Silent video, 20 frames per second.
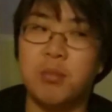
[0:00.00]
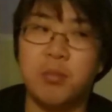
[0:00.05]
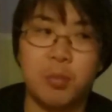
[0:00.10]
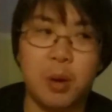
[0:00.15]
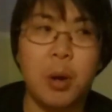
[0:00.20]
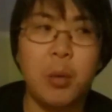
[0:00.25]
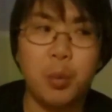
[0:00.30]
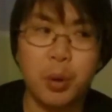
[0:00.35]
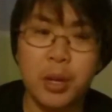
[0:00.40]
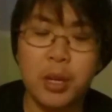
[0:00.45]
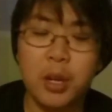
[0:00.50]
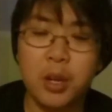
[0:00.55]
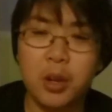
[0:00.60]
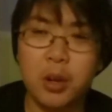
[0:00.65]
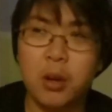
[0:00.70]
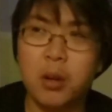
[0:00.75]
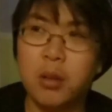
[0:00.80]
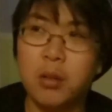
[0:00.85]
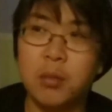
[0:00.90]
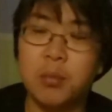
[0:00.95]
a week
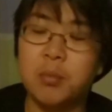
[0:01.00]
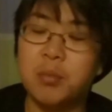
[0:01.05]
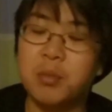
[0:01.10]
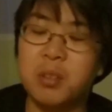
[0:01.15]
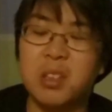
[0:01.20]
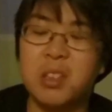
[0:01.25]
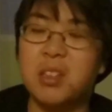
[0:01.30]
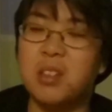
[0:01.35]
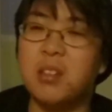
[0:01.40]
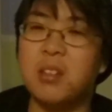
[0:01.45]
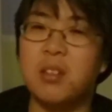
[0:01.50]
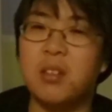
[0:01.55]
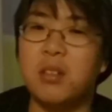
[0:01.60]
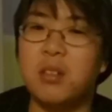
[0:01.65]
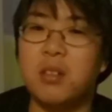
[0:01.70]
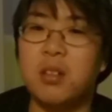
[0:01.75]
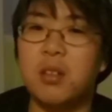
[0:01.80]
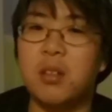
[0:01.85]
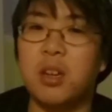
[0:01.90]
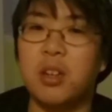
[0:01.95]
ago.
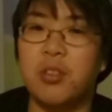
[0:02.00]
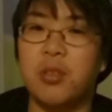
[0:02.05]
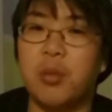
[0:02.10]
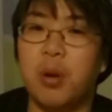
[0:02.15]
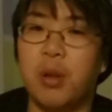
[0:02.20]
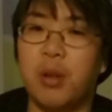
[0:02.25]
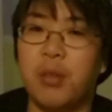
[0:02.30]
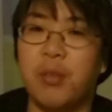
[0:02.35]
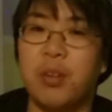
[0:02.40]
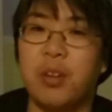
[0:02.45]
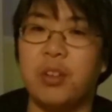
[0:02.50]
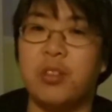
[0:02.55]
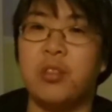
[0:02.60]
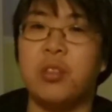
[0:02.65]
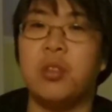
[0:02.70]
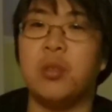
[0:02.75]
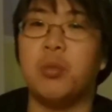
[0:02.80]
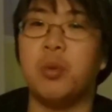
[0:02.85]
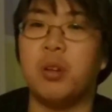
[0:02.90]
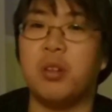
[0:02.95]
Still not so relevant
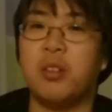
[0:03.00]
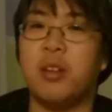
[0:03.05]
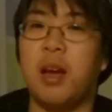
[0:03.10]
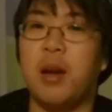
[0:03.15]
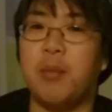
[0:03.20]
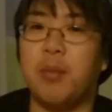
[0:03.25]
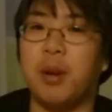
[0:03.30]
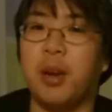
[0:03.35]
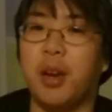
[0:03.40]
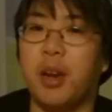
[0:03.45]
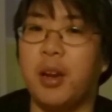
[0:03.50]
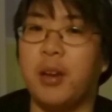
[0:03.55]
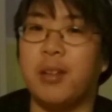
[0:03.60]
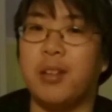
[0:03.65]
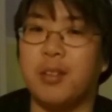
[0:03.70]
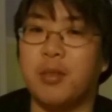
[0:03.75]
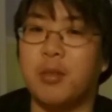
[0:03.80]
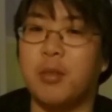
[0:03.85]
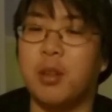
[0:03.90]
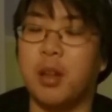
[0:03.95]
to what's happening.
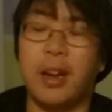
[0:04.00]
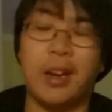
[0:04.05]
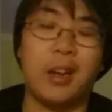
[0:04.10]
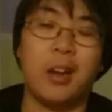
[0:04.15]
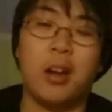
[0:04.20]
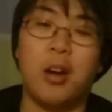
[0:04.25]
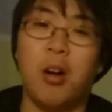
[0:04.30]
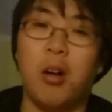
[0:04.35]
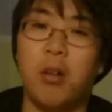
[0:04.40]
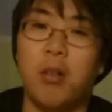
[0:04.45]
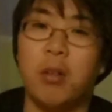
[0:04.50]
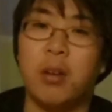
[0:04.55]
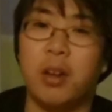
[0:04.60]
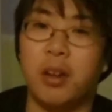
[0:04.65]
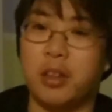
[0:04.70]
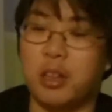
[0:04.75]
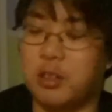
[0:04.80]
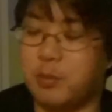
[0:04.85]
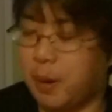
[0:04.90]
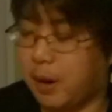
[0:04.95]
Just all in
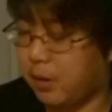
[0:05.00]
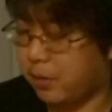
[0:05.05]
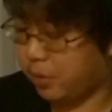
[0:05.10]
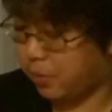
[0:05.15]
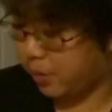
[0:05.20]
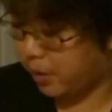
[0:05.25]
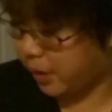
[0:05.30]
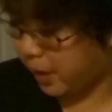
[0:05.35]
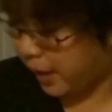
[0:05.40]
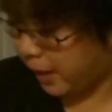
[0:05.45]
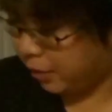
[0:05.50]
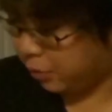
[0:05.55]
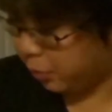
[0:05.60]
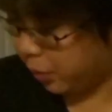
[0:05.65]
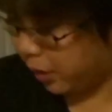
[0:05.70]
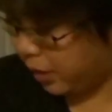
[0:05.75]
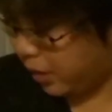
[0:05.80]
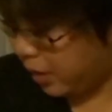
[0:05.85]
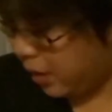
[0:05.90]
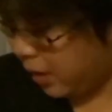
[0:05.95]
the span of 3 days
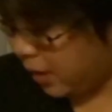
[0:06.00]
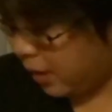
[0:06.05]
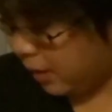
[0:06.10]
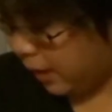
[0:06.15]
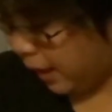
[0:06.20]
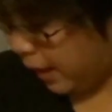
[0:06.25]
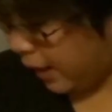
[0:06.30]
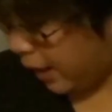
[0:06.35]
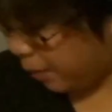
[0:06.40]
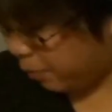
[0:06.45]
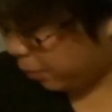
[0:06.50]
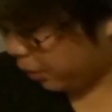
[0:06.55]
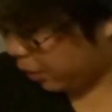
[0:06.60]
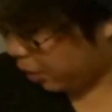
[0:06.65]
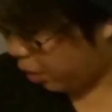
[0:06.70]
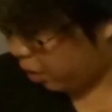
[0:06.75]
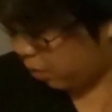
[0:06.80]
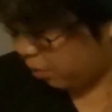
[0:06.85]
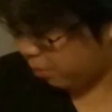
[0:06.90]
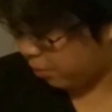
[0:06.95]
when that happened.
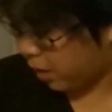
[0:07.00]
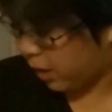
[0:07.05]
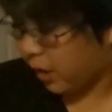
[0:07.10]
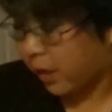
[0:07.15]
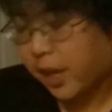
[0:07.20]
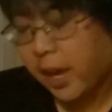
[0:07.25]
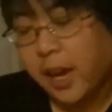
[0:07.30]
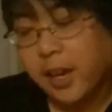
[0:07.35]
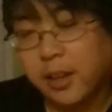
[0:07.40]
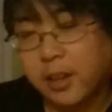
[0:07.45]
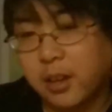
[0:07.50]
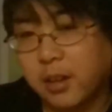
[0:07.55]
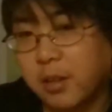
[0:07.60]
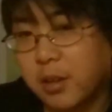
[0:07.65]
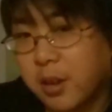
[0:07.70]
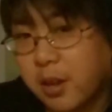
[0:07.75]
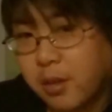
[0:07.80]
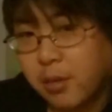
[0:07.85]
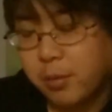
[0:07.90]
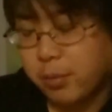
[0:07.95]
Oh, and Kenya,
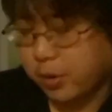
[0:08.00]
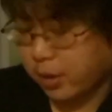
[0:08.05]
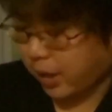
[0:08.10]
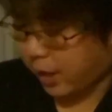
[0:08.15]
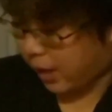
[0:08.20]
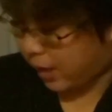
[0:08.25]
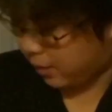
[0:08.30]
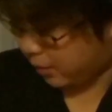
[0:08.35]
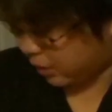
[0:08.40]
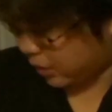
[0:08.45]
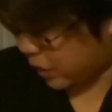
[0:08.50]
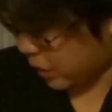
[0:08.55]
when they had this